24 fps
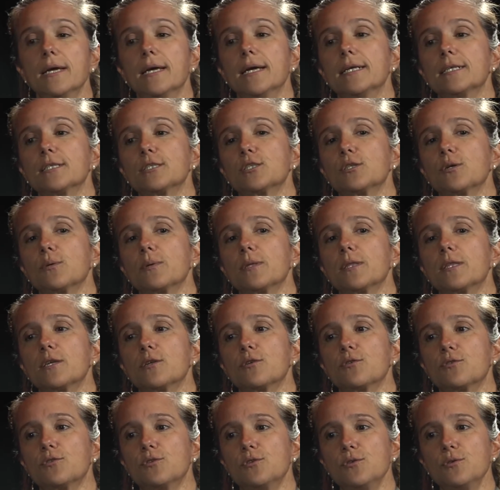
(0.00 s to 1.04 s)
And so in
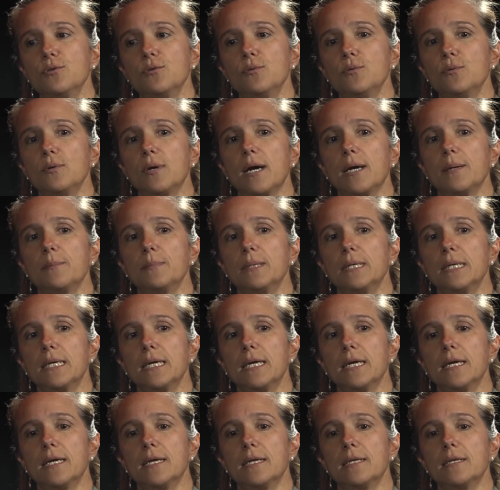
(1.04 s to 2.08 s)
Theater 2, I
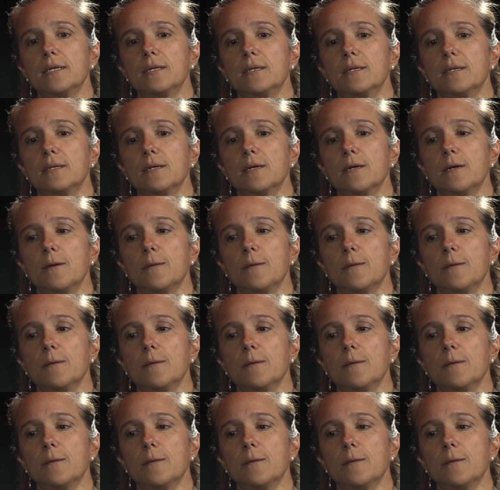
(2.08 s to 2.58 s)
begin